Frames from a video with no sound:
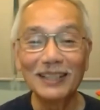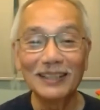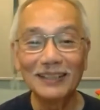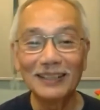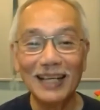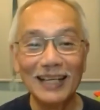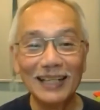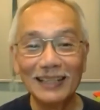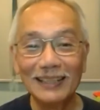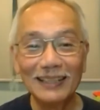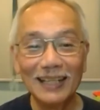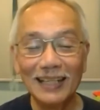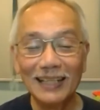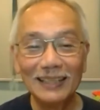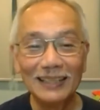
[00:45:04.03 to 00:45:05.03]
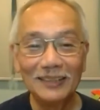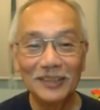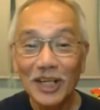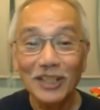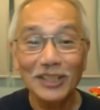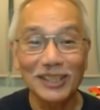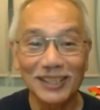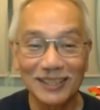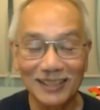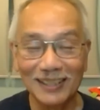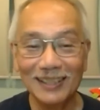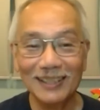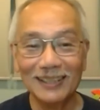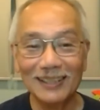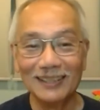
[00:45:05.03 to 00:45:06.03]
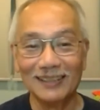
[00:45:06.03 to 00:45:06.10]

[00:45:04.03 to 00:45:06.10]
right and, and just?